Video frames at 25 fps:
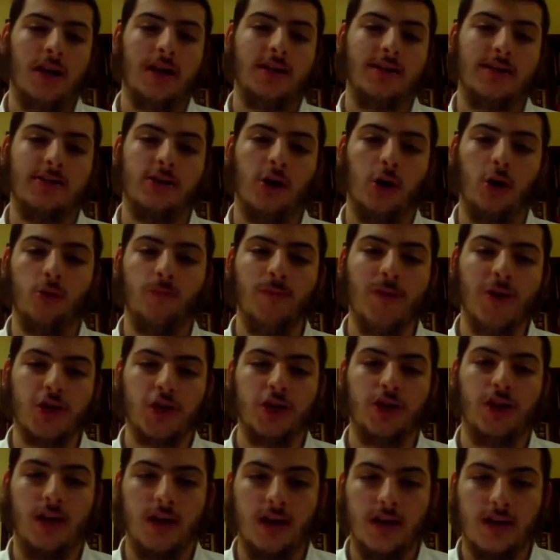It's his own
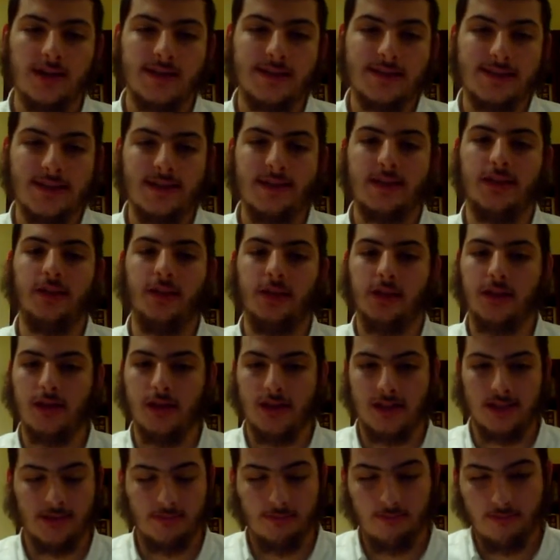mission, that his
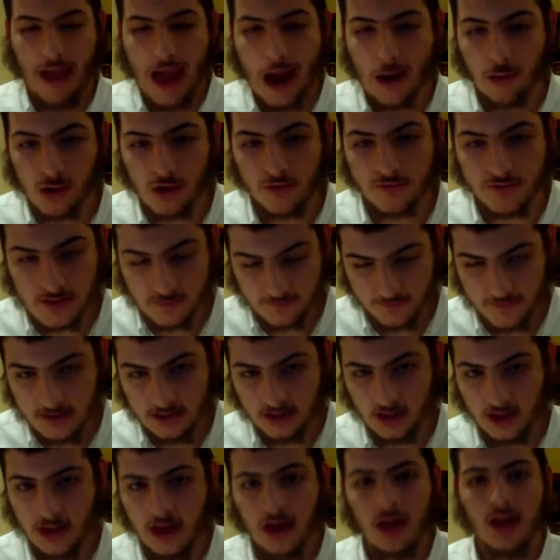power of
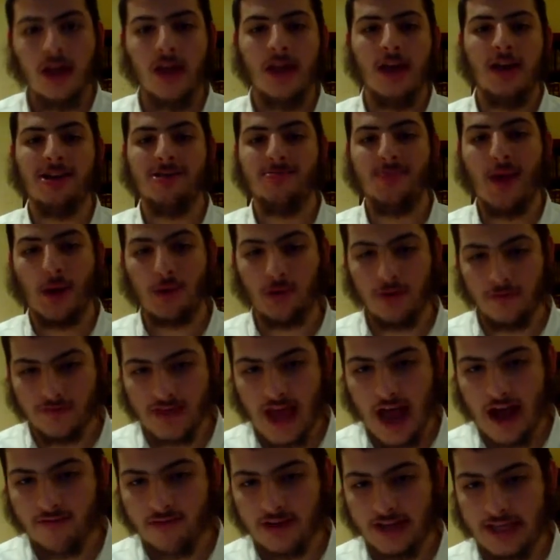tefillah, his power
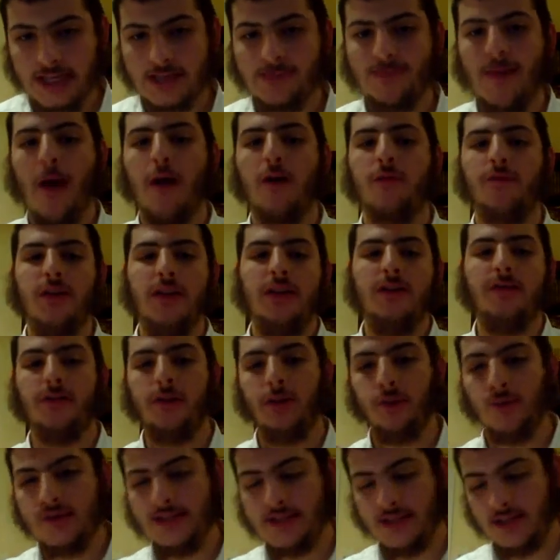of davening, his power of
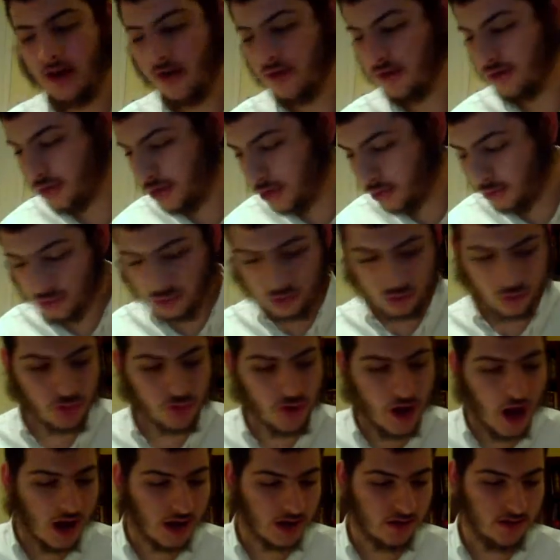influencing other Jews
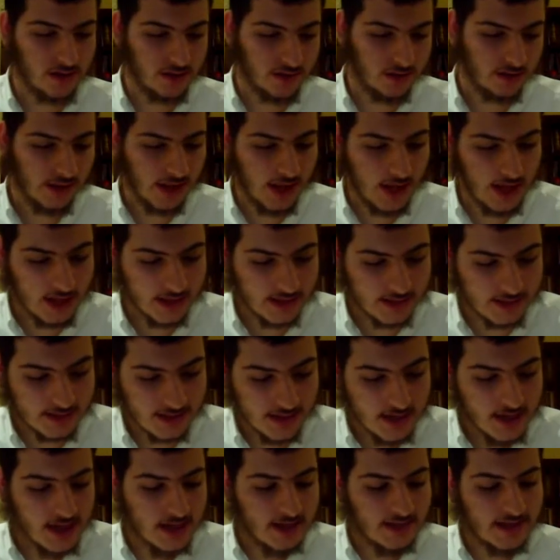through conquering the
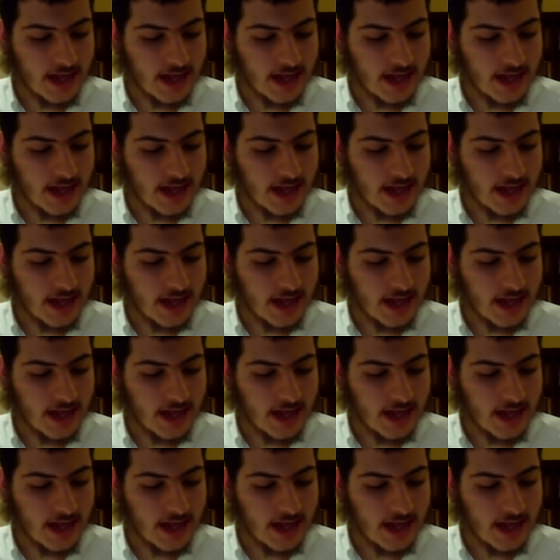lands.